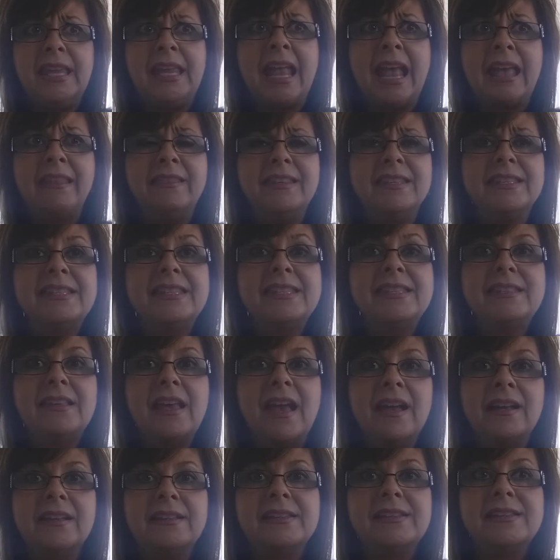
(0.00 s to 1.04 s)
had this
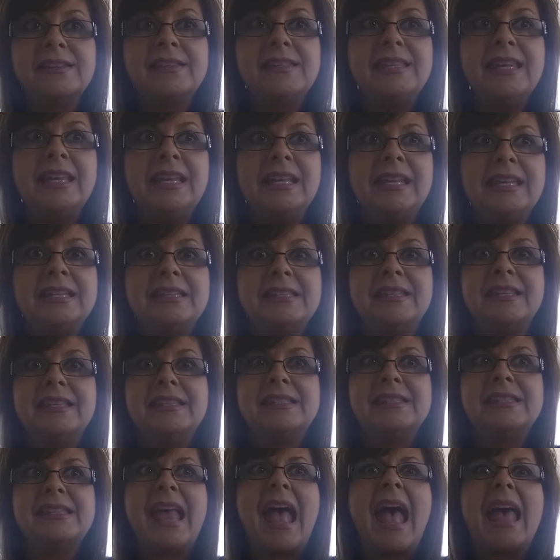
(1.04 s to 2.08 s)
sickness,
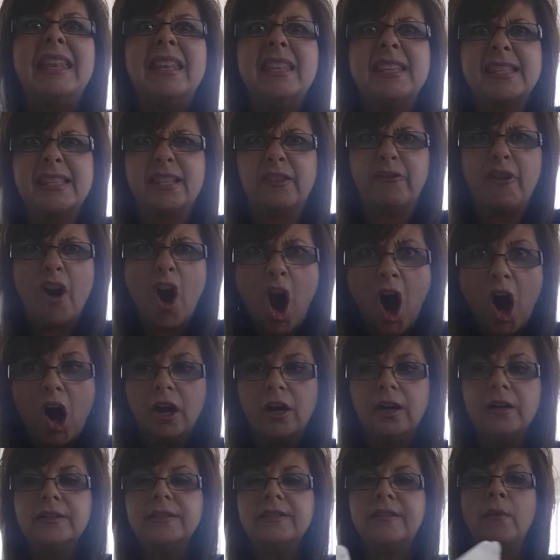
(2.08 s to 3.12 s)
this sadness of
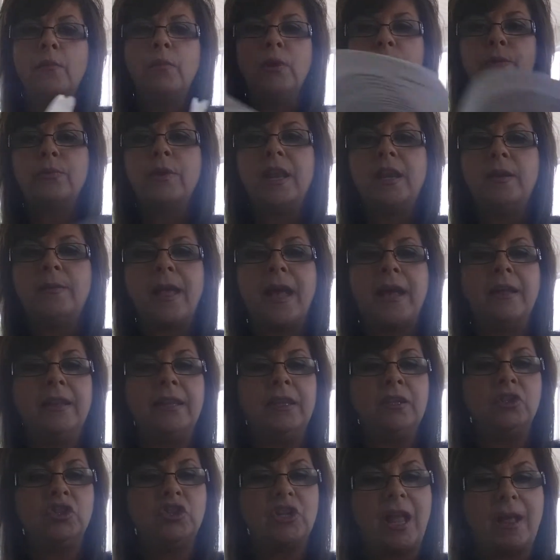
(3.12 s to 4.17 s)
heart that we read about
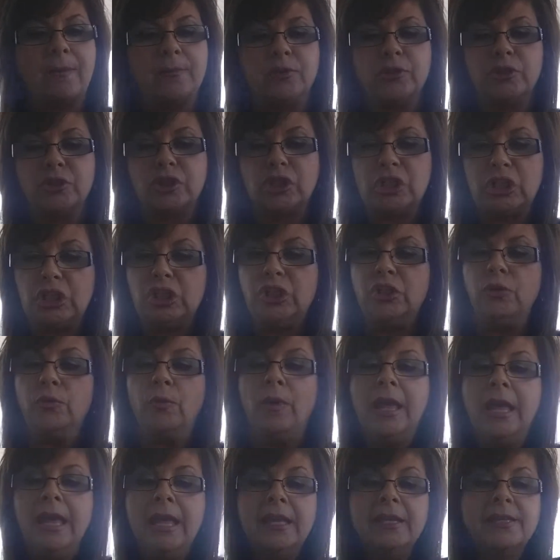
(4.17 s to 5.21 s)
in chapter
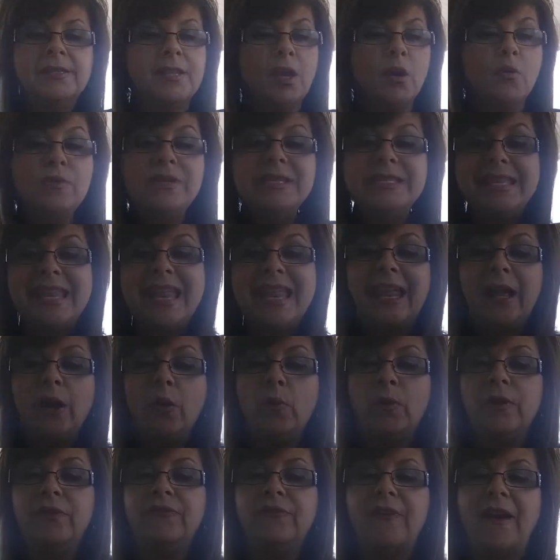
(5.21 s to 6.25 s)
2. So now
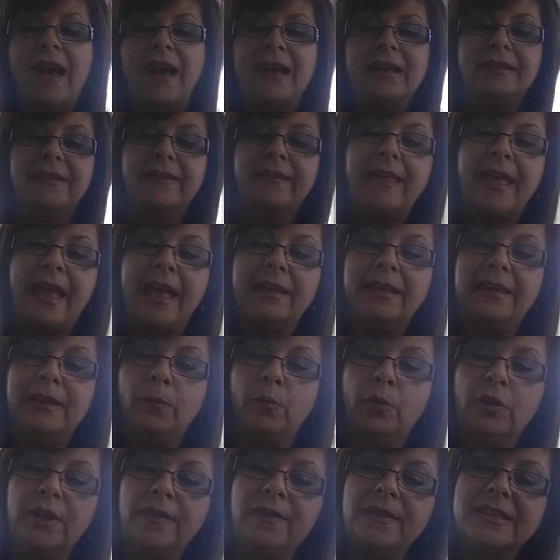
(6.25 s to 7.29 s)
we find that
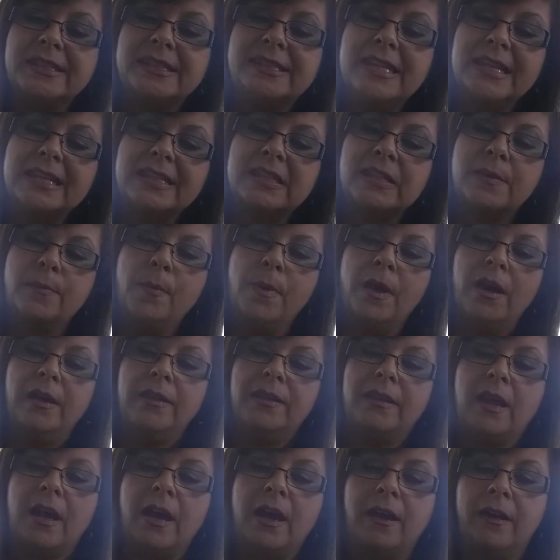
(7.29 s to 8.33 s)
we're in the 6th
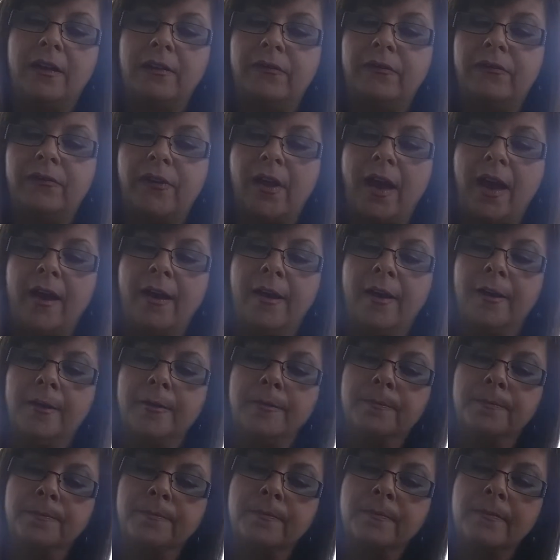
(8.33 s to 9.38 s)
month of
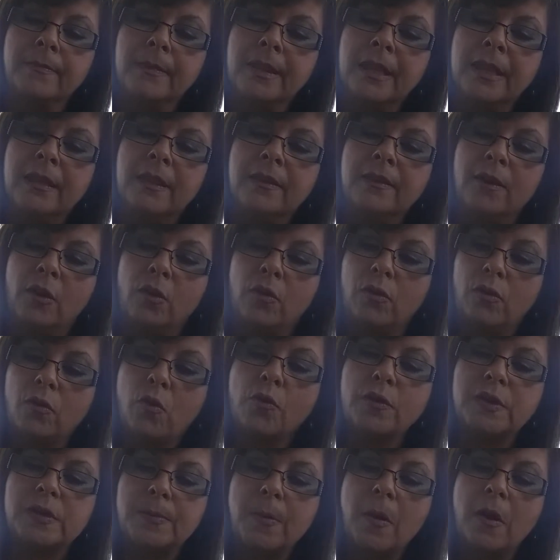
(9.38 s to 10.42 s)
the
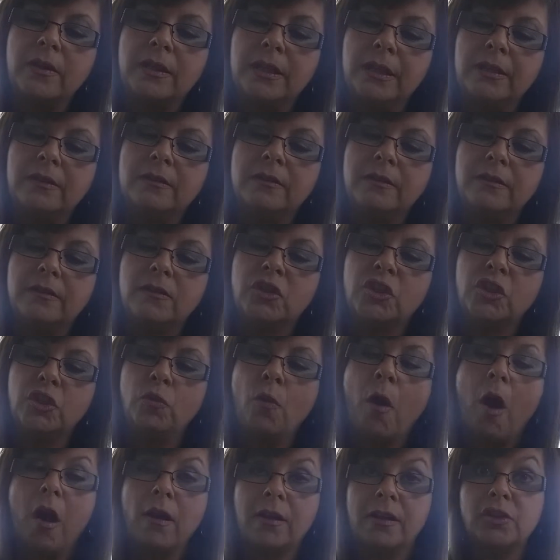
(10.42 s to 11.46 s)
corresponding
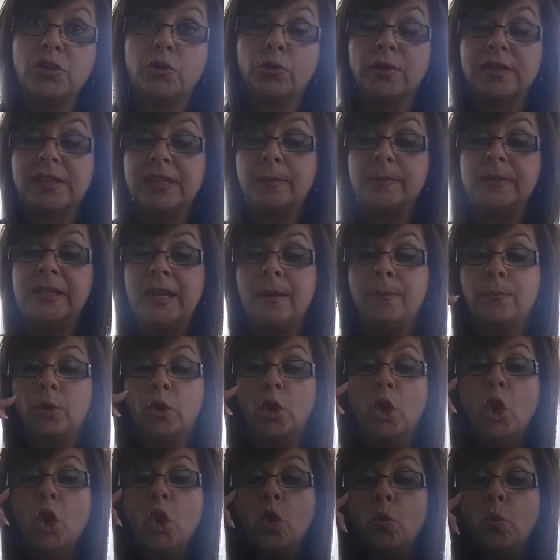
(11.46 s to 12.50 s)
to August or
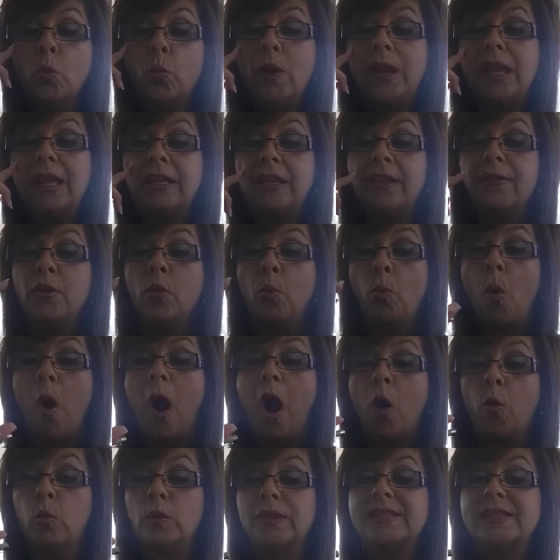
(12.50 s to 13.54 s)
September, when the
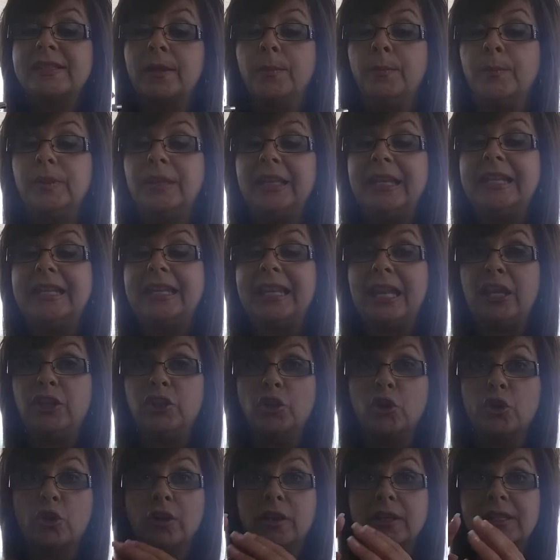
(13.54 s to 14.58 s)
wall was completed.
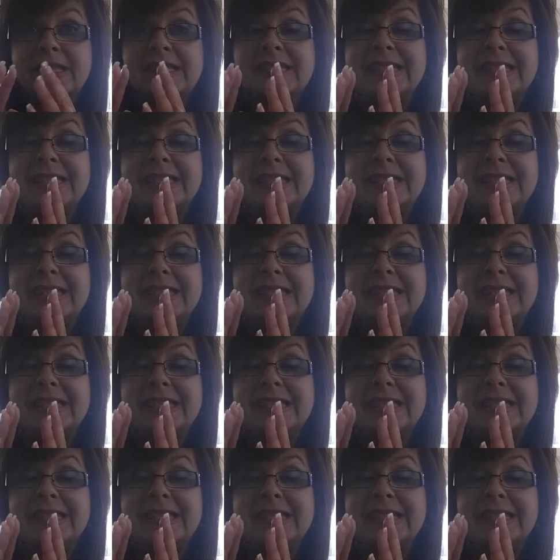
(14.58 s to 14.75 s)
And you're going to